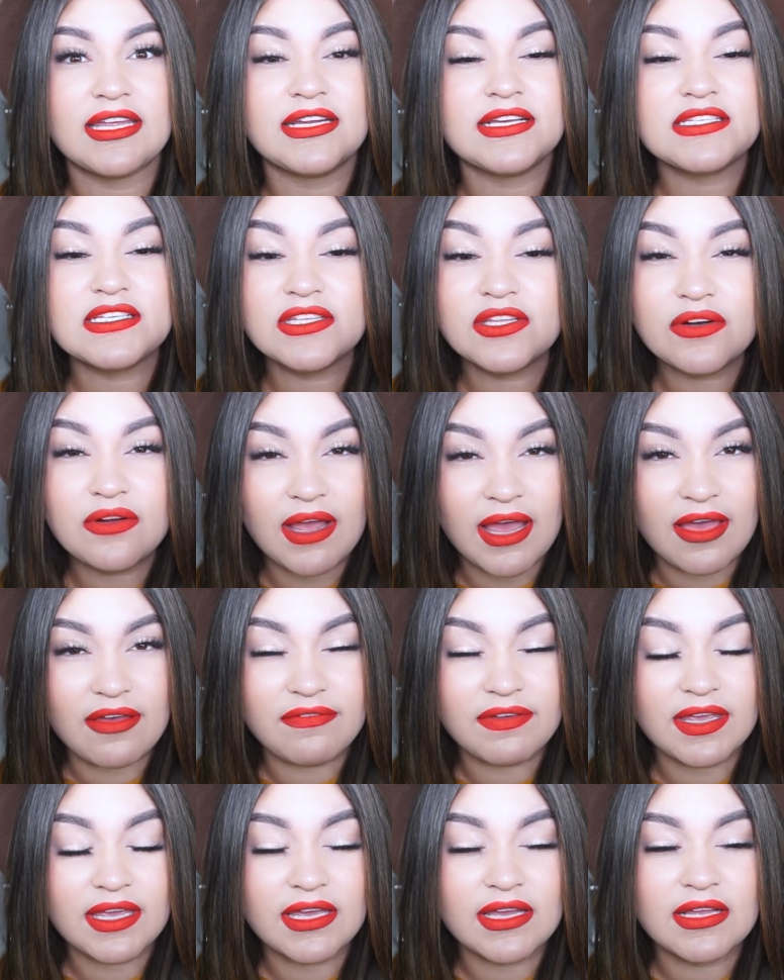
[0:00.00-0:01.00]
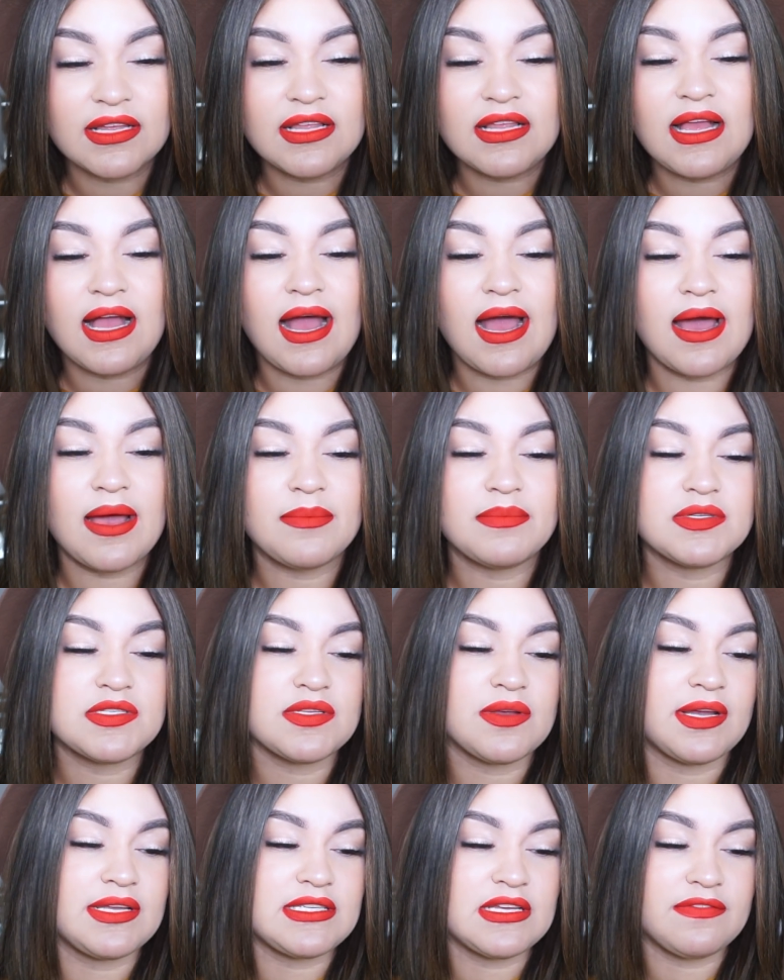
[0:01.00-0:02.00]
It is a little heavy,
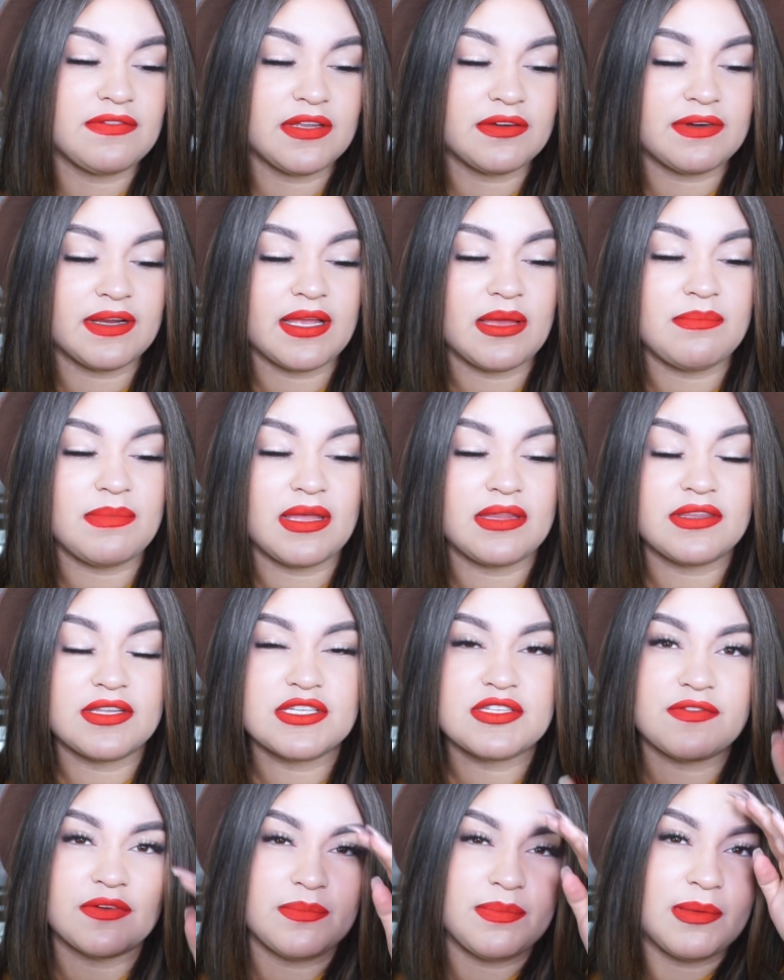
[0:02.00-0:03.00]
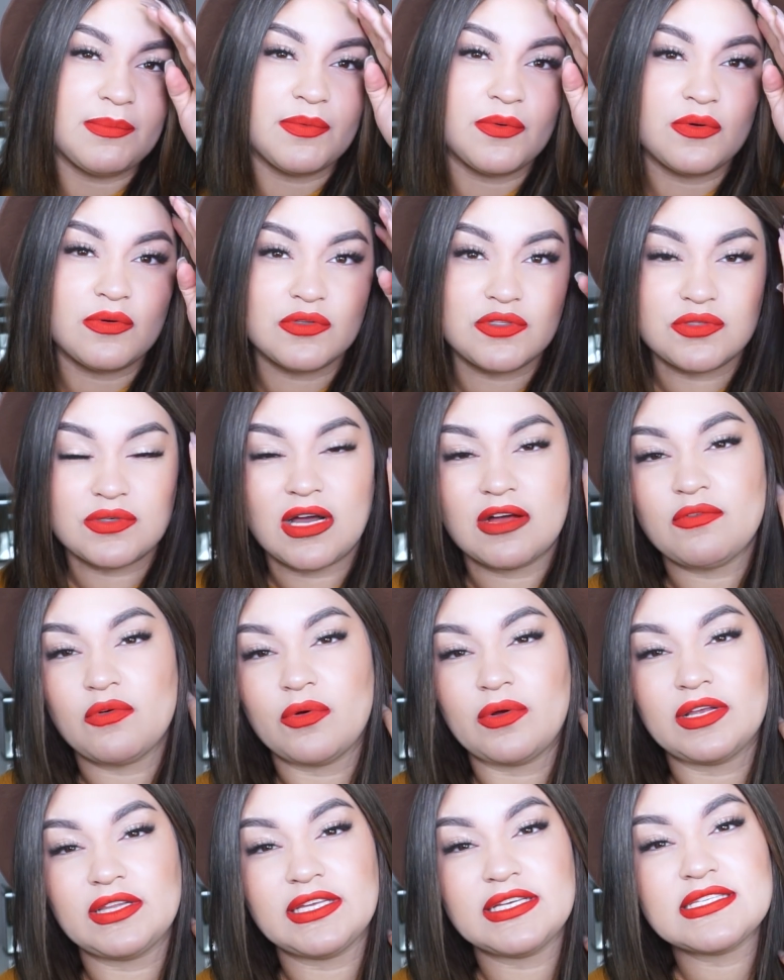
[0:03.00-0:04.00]
so I definitely recommend this for people who do
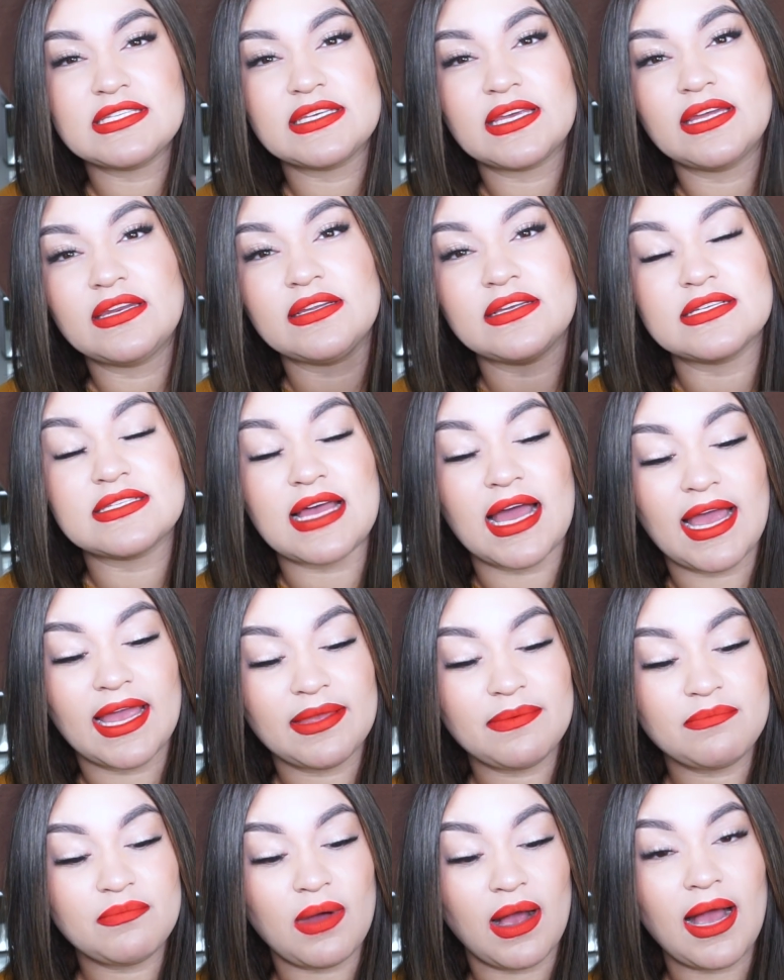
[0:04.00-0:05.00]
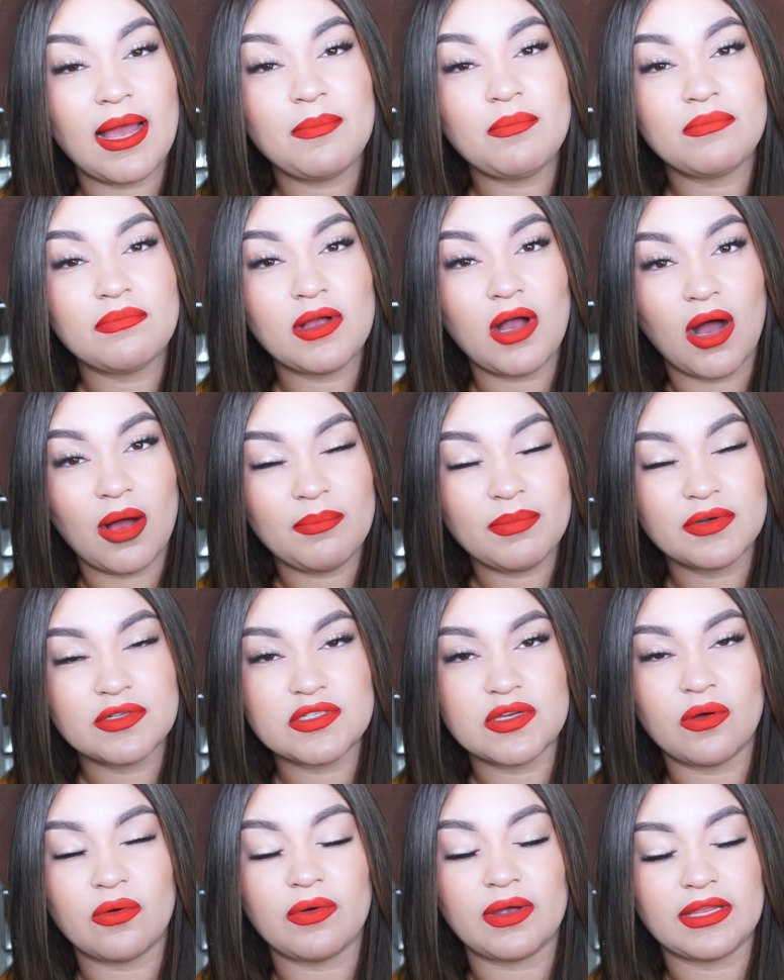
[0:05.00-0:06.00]
have oily skin, because I'm combo
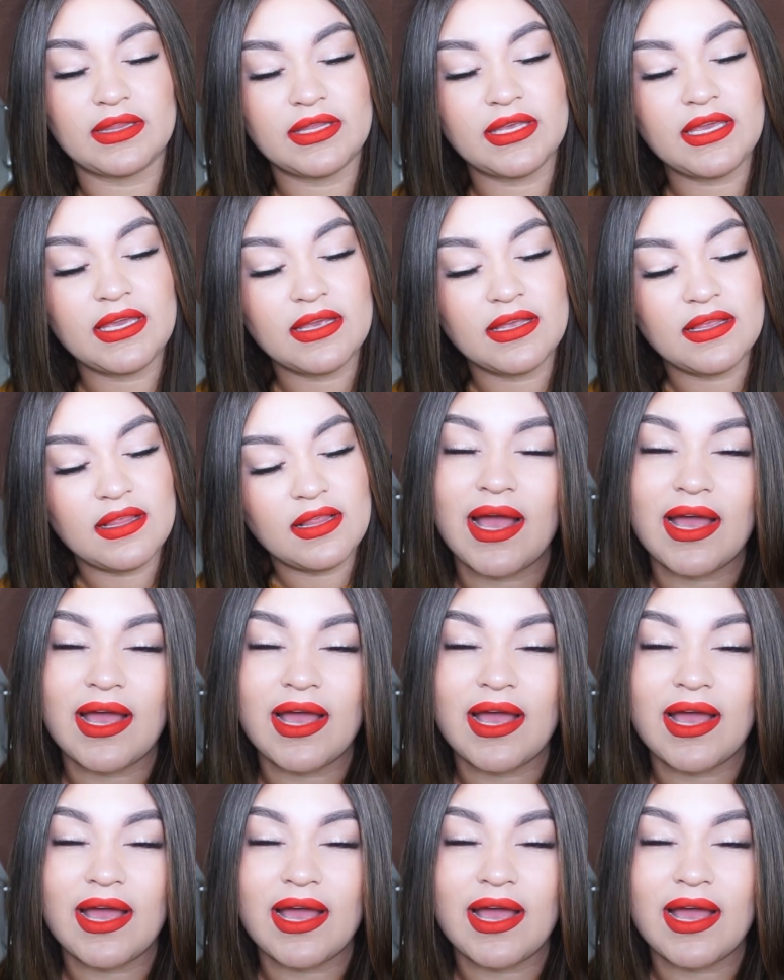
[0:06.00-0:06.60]
to oily.